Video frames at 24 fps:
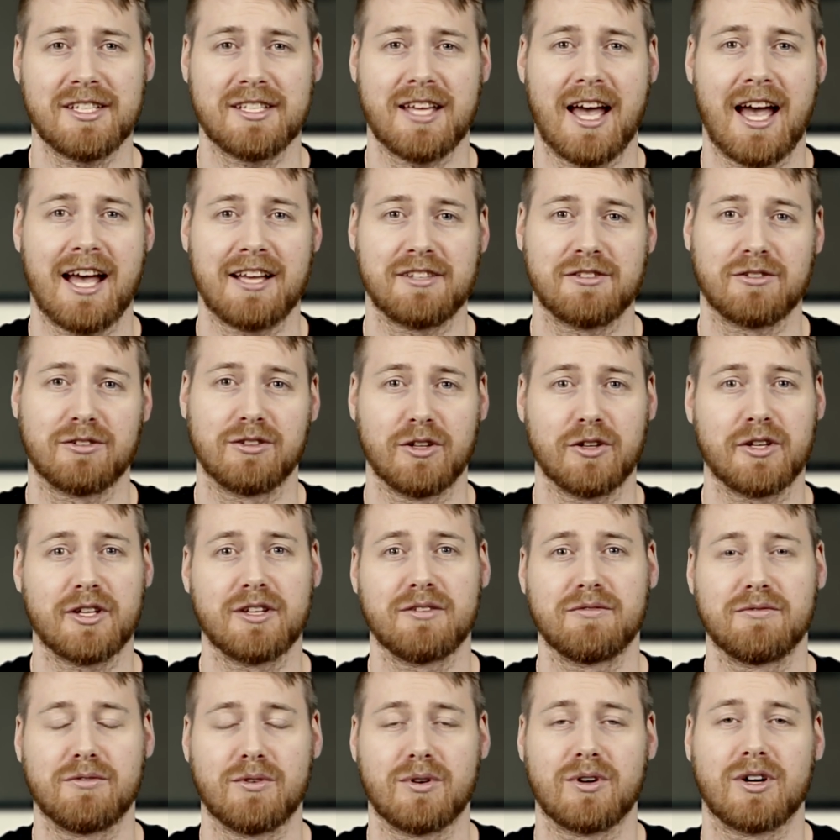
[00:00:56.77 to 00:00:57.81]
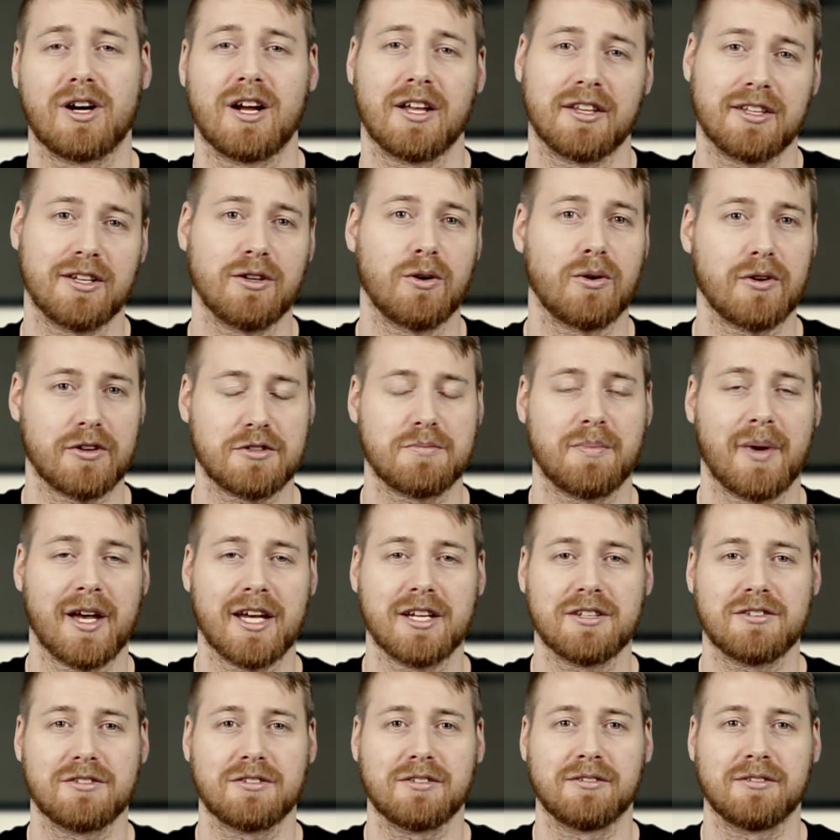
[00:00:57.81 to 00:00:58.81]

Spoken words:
tags you're looking for on the orders page.